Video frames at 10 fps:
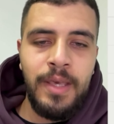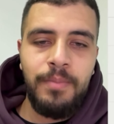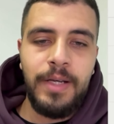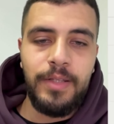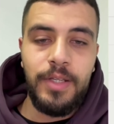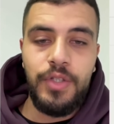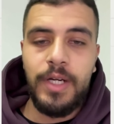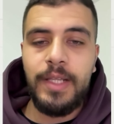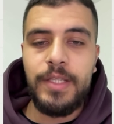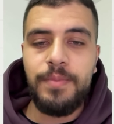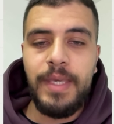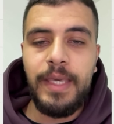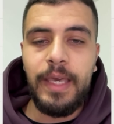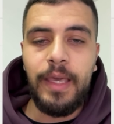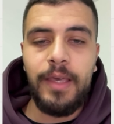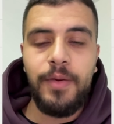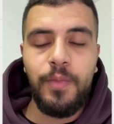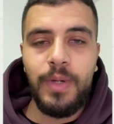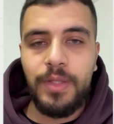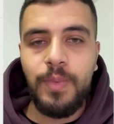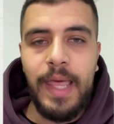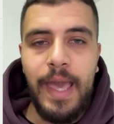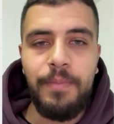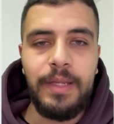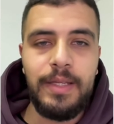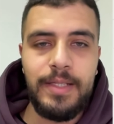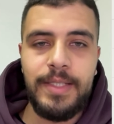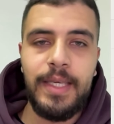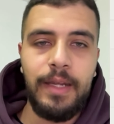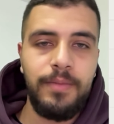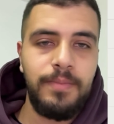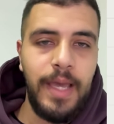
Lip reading: But generally speaking, what will happen is, again,